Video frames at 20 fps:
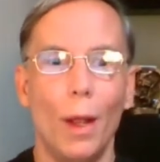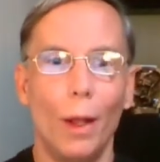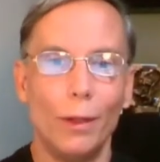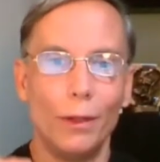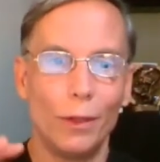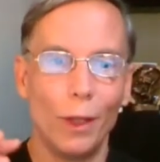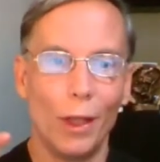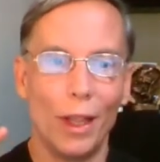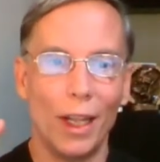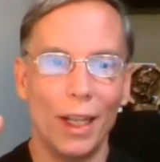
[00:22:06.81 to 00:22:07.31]

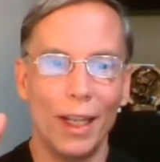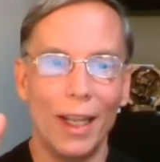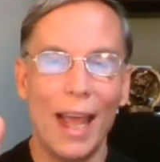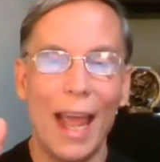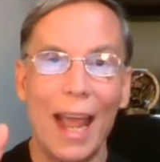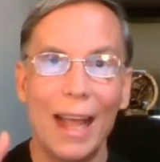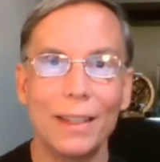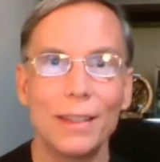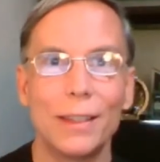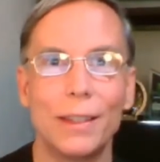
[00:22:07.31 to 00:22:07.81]
So the
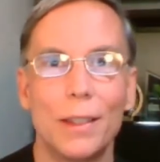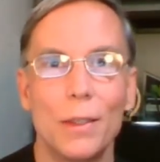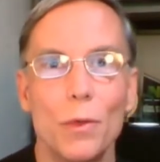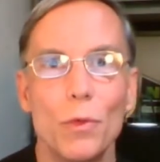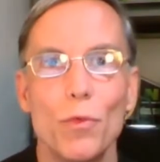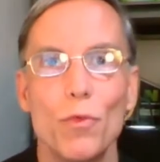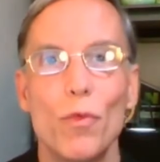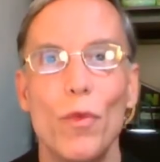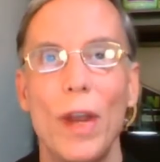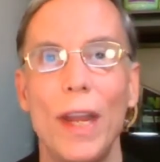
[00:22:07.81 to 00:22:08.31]
last
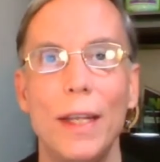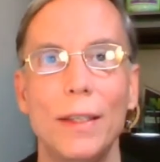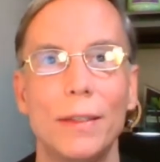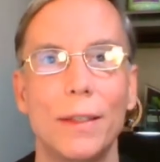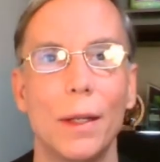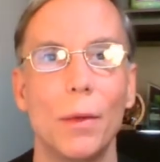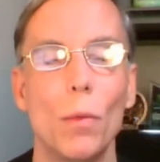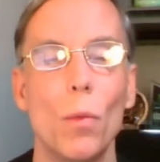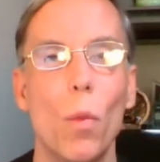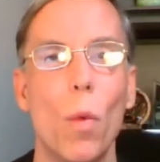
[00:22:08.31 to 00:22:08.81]

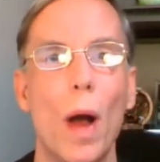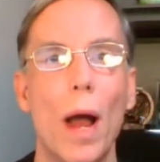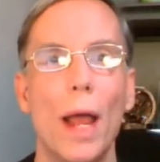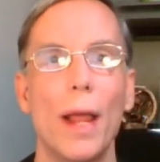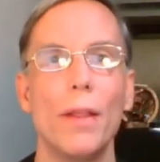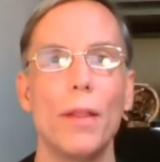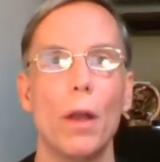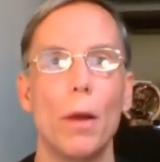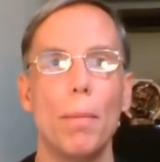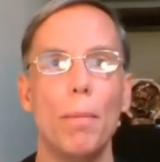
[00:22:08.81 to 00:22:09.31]
reason
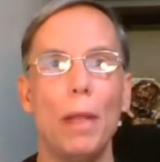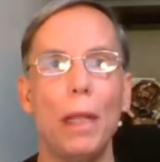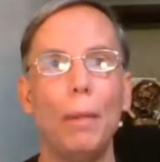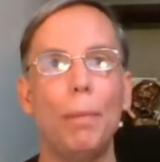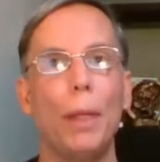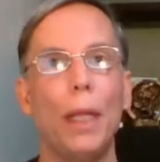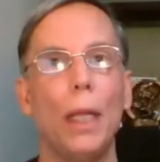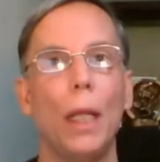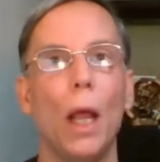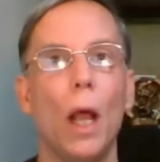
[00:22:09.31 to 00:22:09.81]
why there may
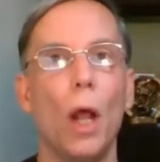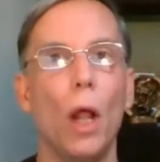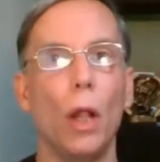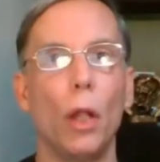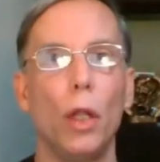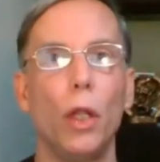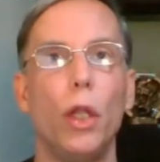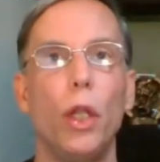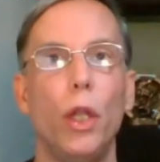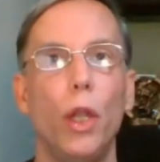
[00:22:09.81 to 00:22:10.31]
be
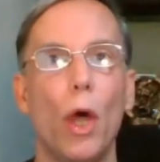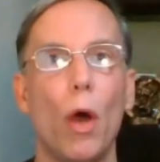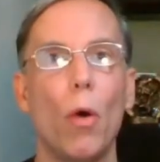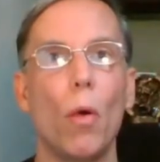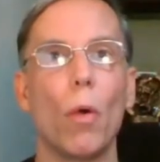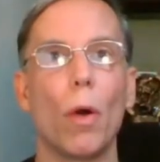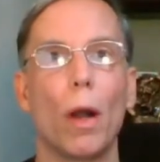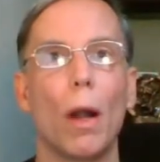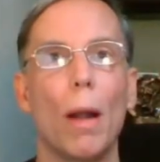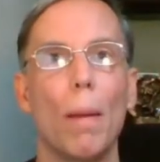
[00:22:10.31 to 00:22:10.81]

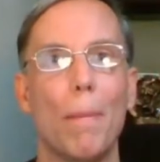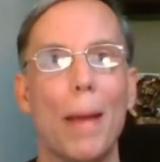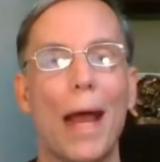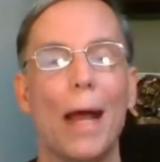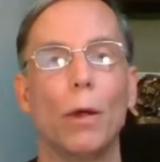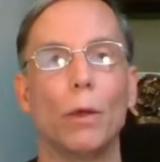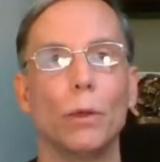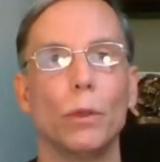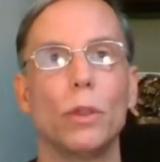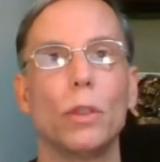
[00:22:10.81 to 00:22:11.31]
lower
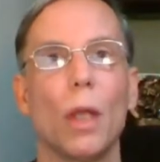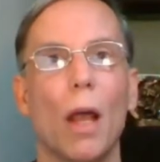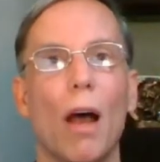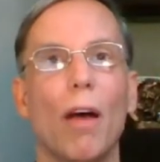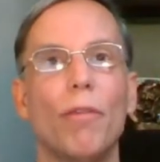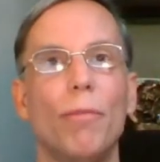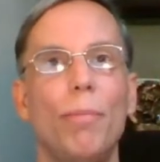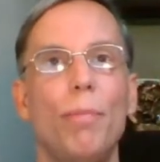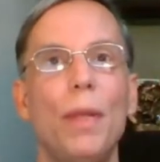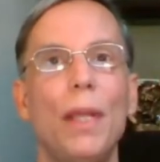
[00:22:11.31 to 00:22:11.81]
amounts
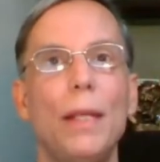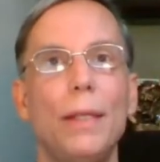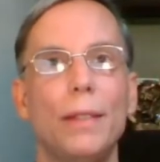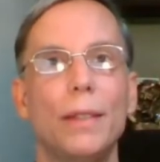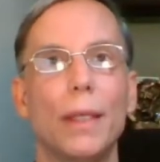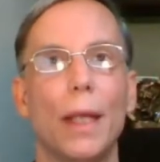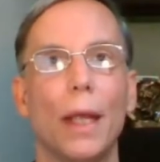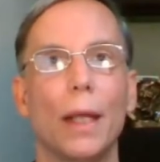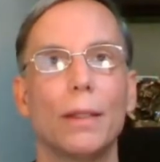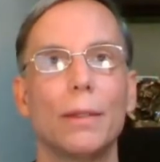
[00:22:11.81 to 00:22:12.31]
of B
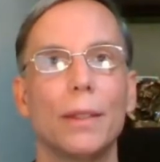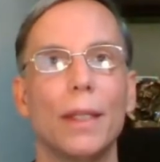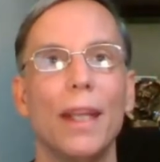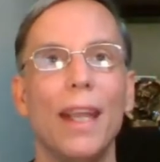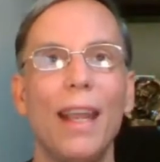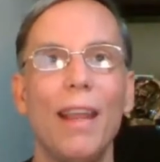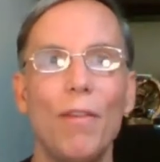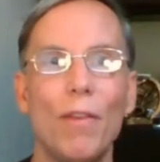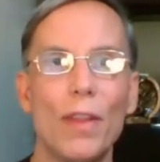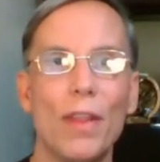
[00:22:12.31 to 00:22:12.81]
six,
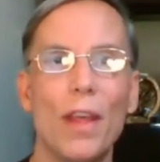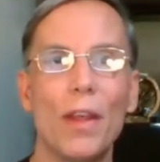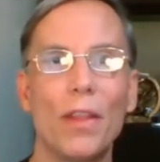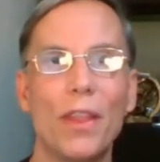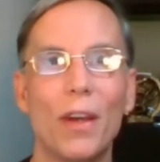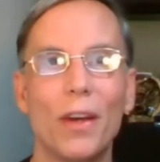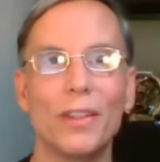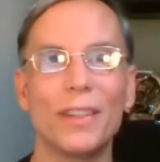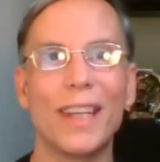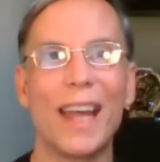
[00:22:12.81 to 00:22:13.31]
even though
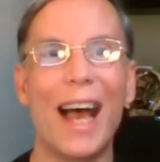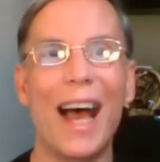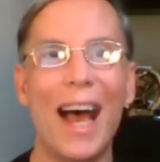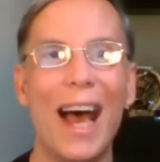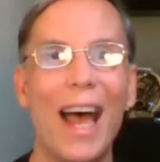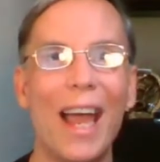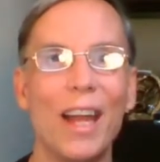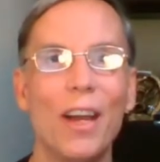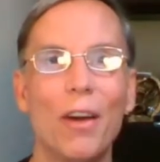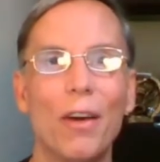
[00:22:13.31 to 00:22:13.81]
there's a
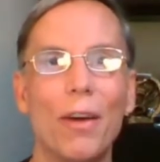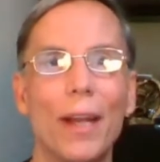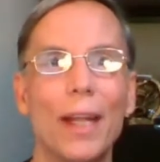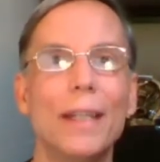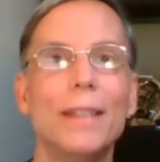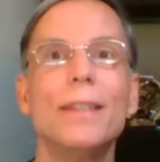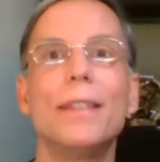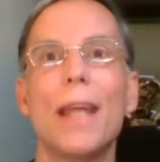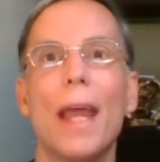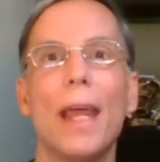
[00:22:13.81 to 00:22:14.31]
higher
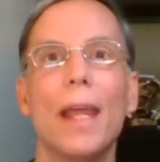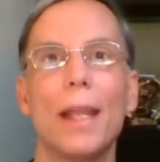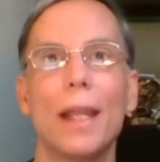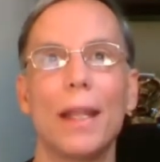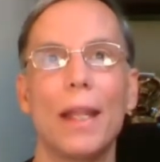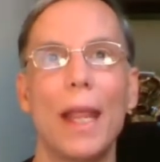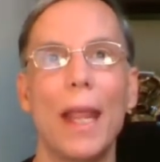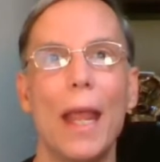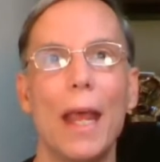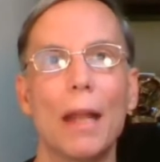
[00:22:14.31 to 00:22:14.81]
intake in
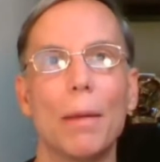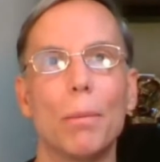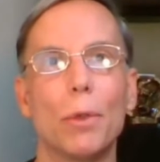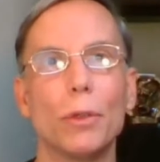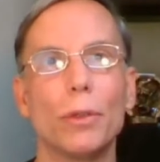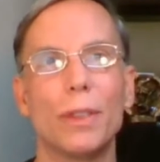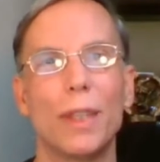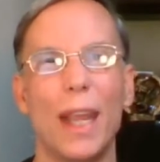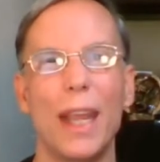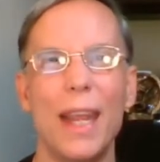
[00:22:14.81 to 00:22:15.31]
the
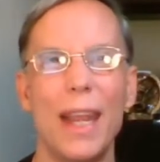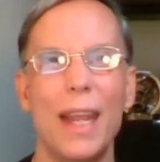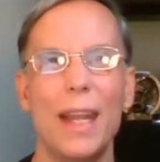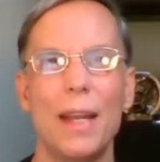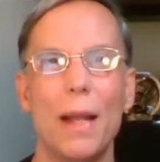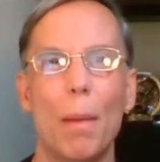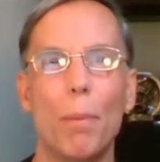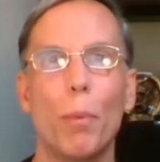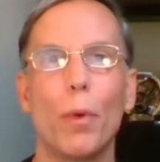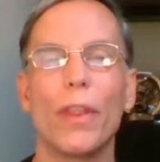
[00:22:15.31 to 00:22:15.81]
animals, they
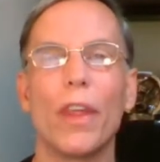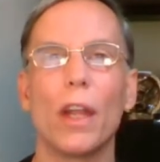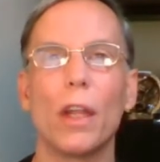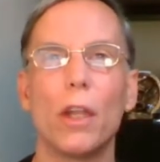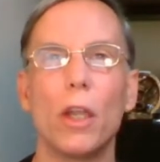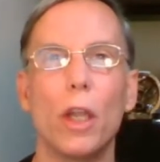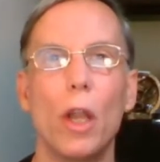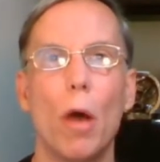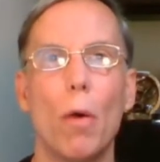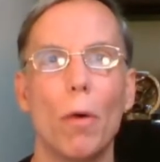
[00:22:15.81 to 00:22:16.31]
end up with a
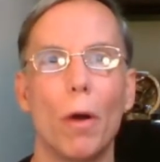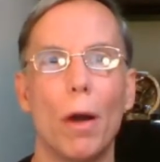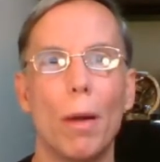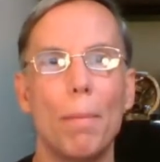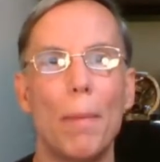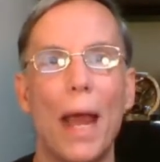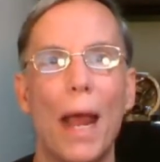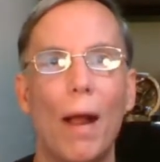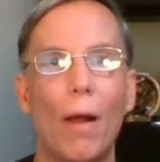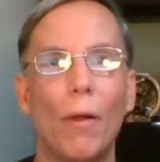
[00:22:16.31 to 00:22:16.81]
lower
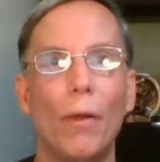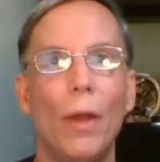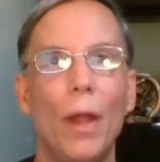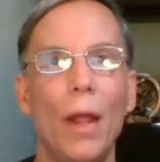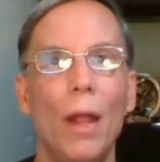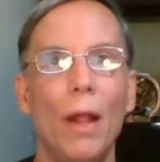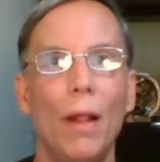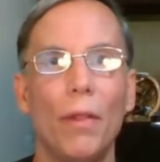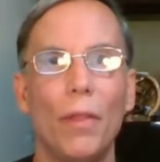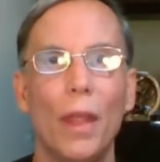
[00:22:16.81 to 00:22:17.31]
amount
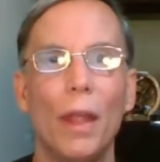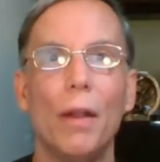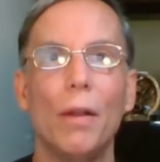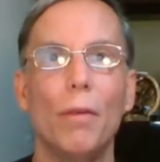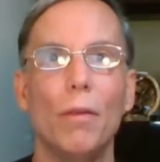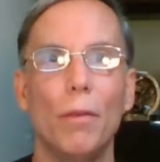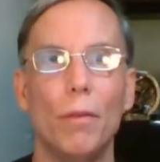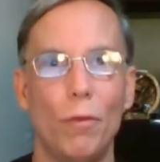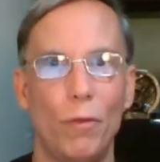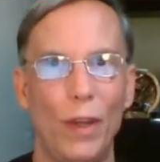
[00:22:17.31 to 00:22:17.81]

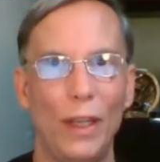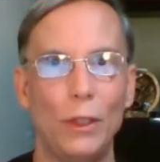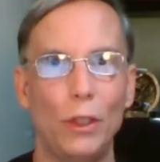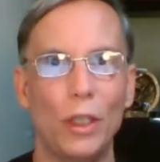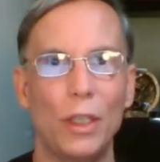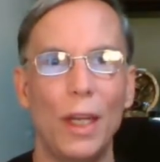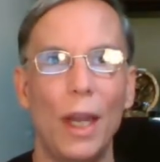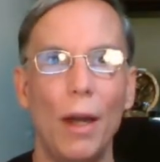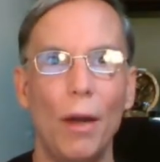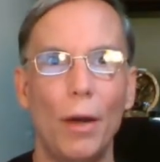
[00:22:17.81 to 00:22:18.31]
than
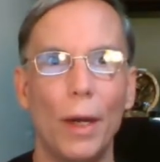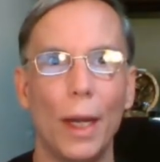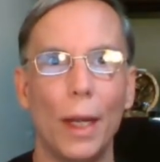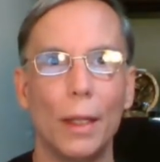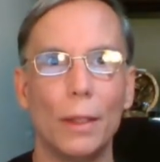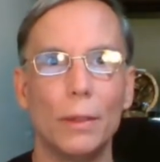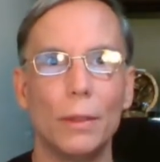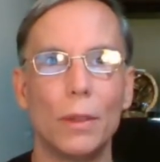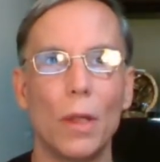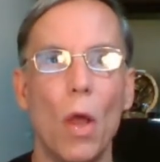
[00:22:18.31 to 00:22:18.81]

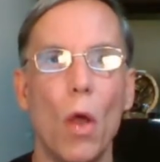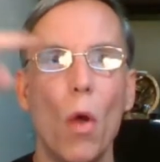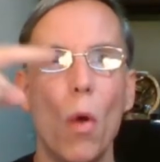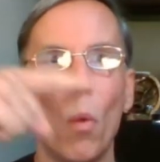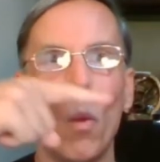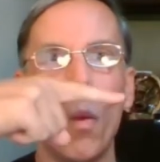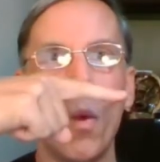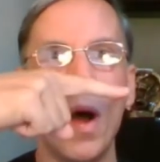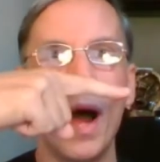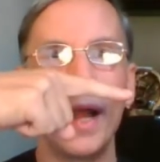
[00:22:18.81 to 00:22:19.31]
vegetarians.
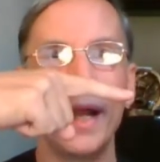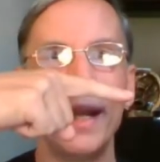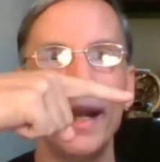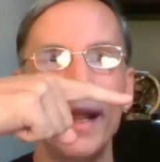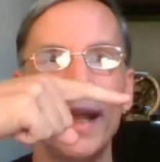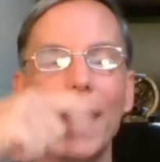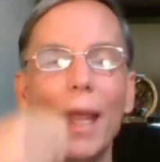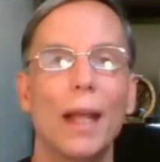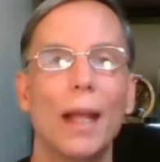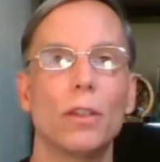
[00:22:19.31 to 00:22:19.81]
Why do
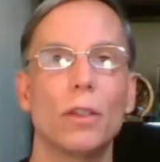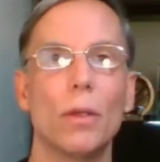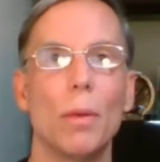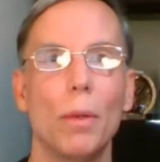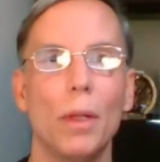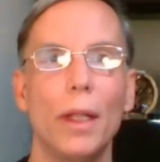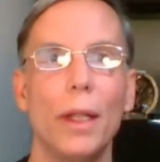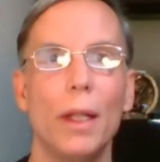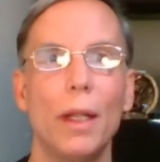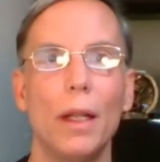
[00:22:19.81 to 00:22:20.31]
they got so
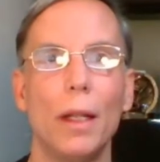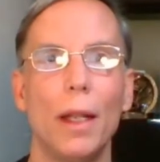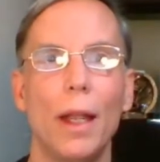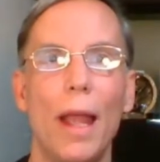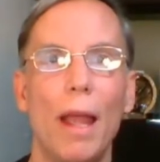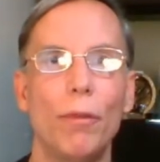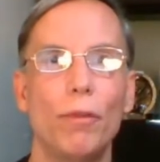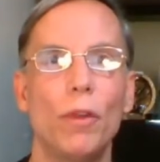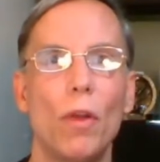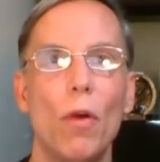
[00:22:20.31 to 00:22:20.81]
little
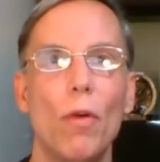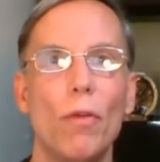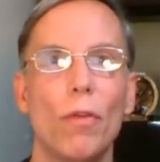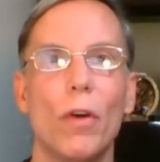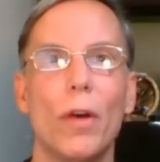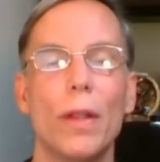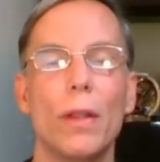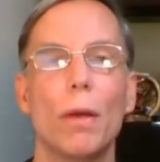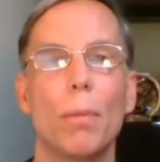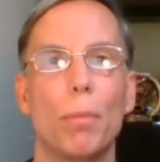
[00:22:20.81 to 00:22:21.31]
left
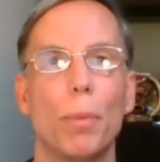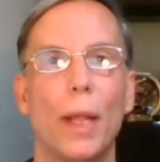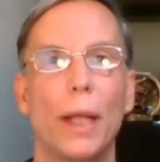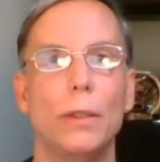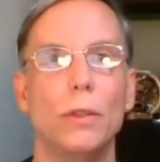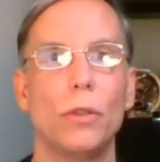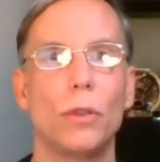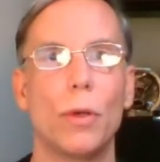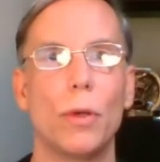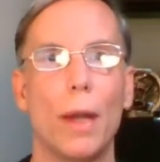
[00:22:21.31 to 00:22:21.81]
over in their
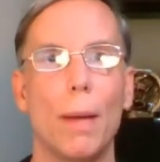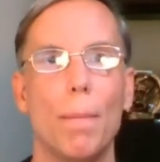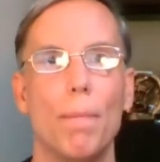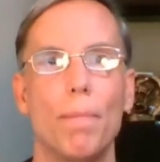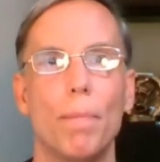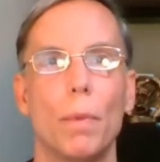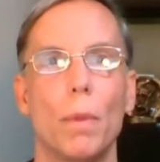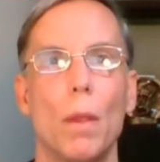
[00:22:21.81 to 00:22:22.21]
bloodstream?